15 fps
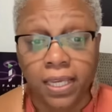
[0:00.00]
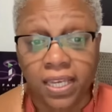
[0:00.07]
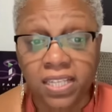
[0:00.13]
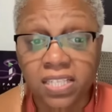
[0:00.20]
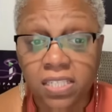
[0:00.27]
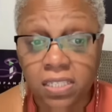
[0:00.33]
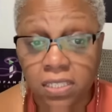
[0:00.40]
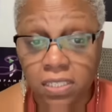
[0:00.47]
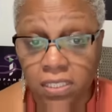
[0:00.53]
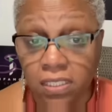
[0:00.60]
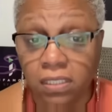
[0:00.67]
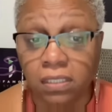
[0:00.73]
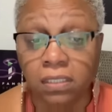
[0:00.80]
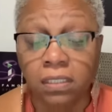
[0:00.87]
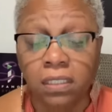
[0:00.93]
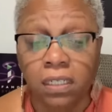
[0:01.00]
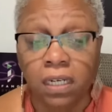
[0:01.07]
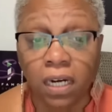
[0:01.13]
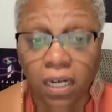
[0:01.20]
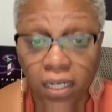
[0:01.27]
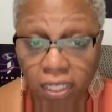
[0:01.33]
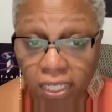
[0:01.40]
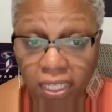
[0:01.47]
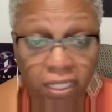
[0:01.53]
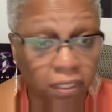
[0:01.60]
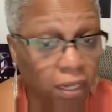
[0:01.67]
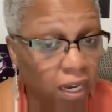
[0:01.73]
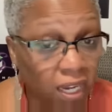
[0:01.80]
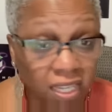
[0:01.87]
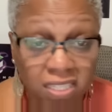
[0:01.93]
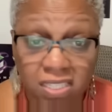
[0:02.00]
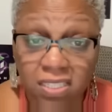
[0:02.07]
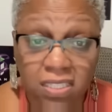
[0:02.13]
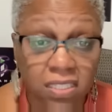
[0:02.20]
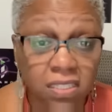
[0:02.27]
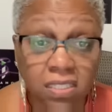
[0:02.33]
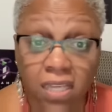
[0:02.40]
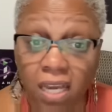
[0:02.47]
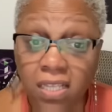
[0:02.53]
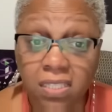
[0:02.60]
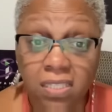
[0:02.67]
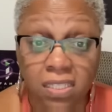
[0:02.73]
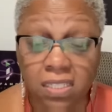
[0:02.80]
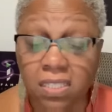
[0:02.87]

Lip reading: it's still and it's disgusting.